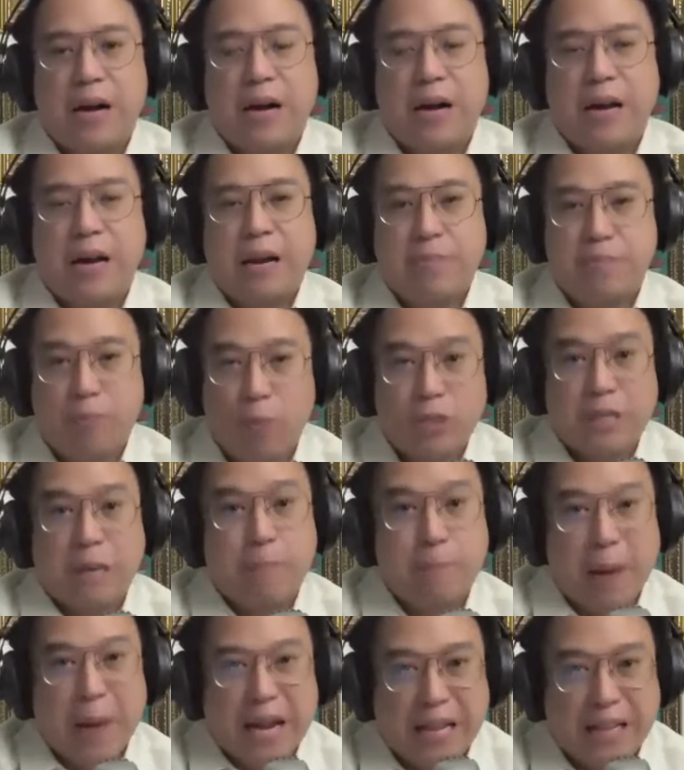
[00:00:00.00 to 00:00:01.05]
impose a
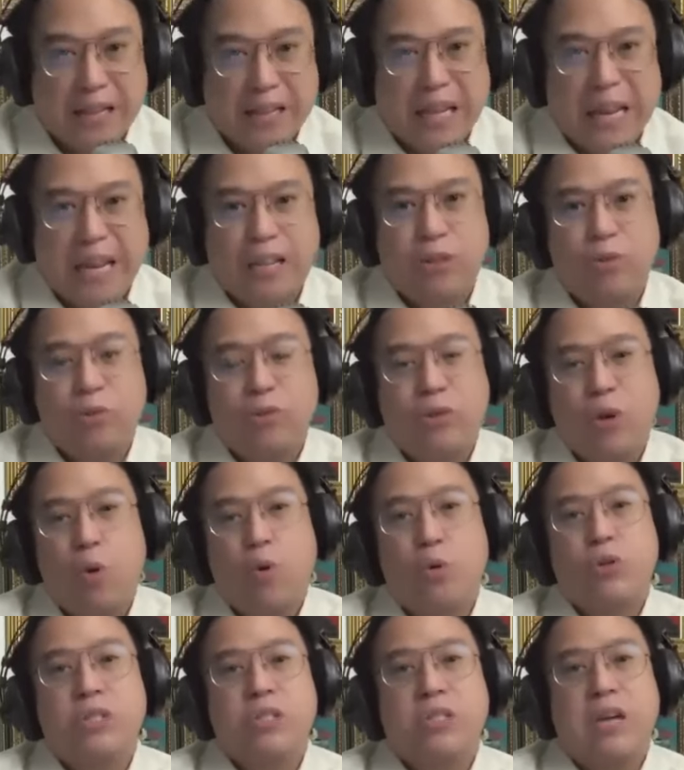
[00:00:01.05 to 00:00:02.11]
penalty to
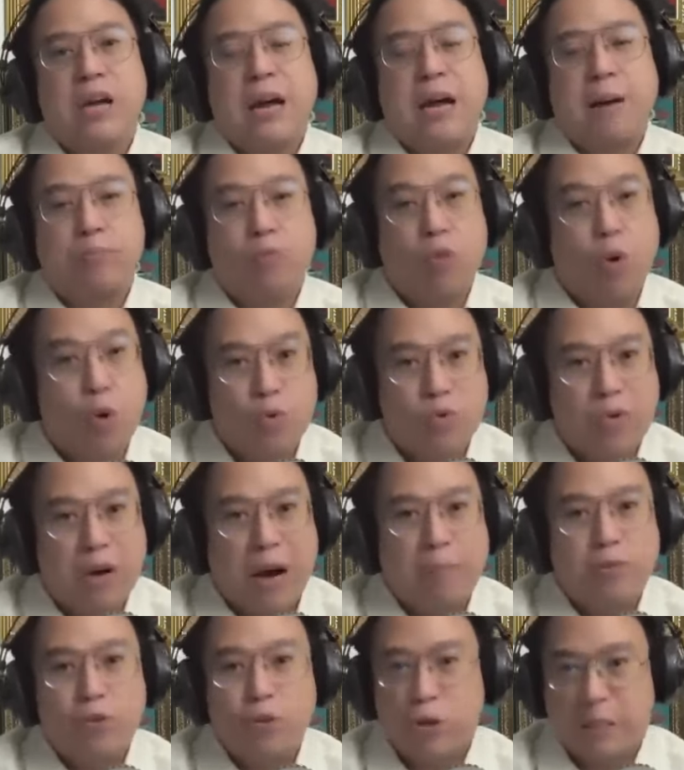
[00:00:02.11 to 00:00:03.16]
those
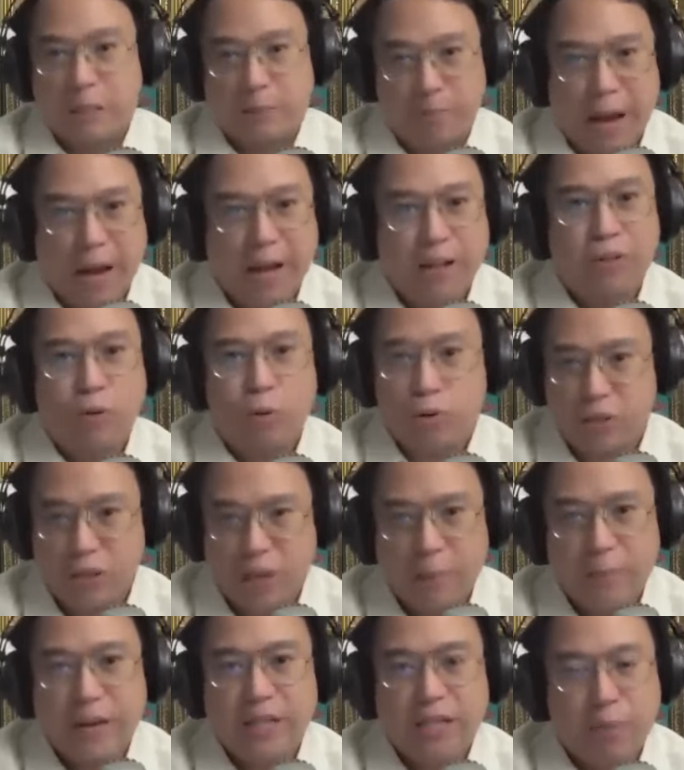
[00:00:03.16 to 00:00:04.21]
programs, suspend or
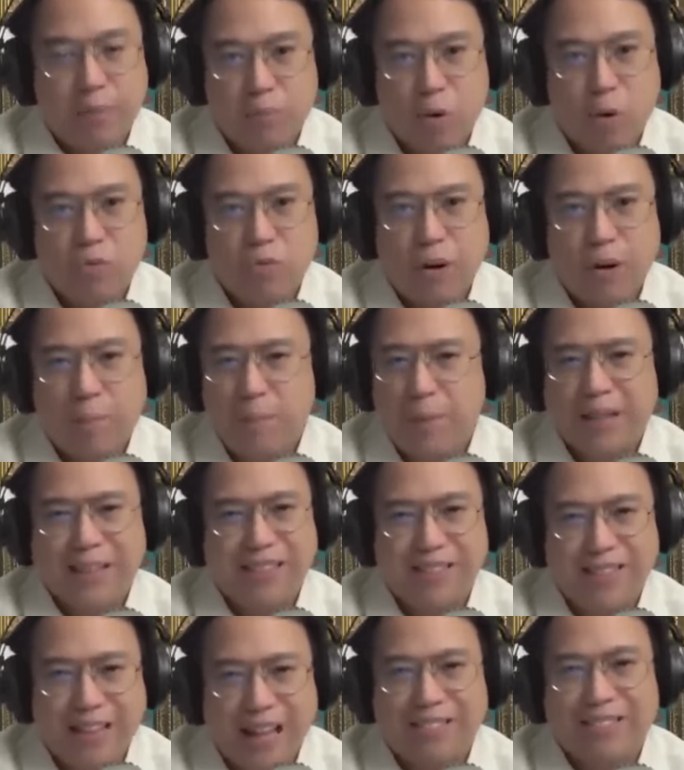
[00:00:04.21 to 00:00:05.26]
terminate the program, but
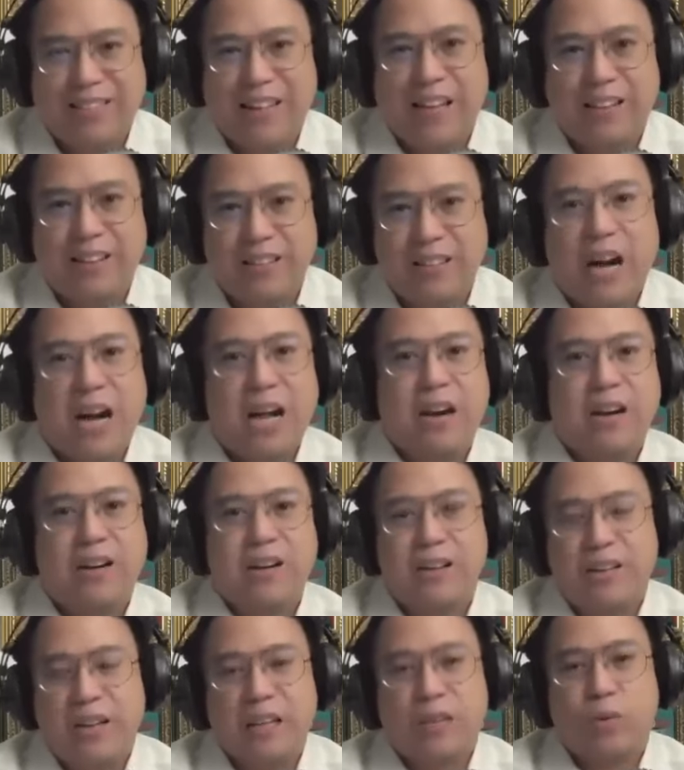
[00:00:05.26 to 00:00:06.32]
not the entire
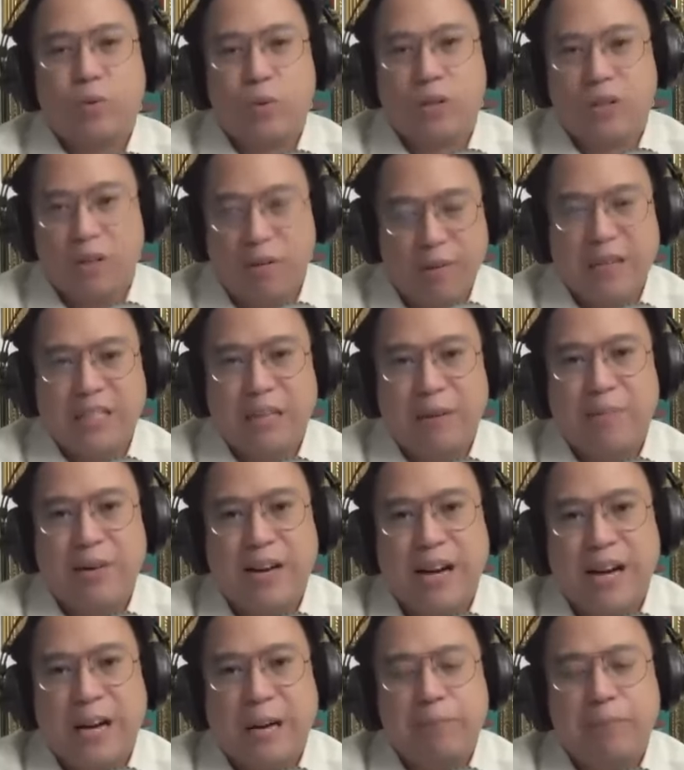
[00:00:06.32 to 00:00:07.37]
network of
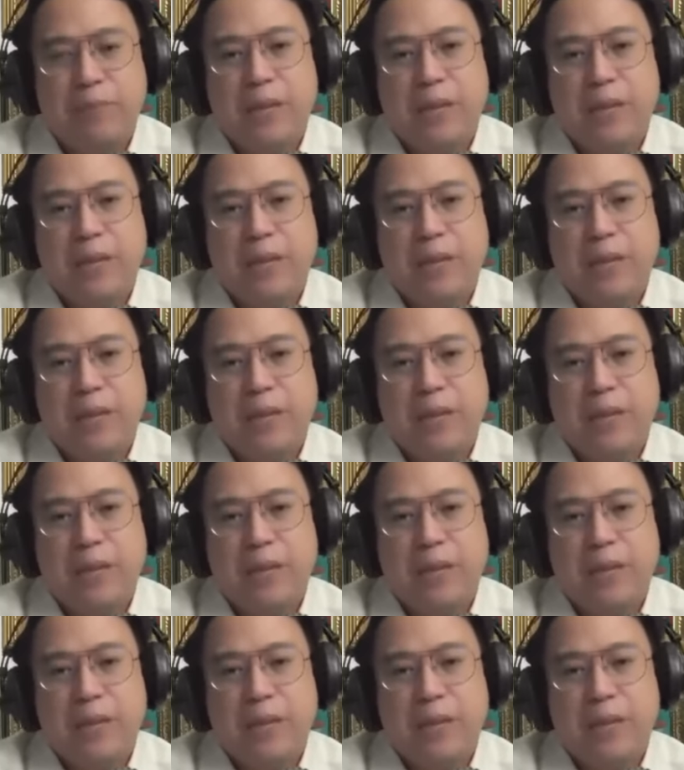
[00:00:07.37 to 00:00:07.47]
SMNI.